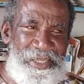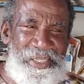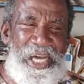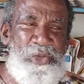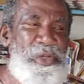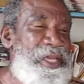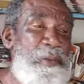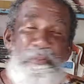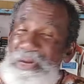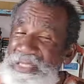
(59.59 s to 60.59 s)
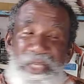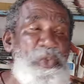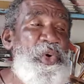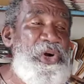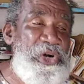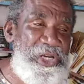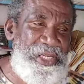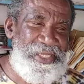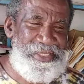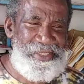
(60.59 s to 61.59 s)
That would impress the world.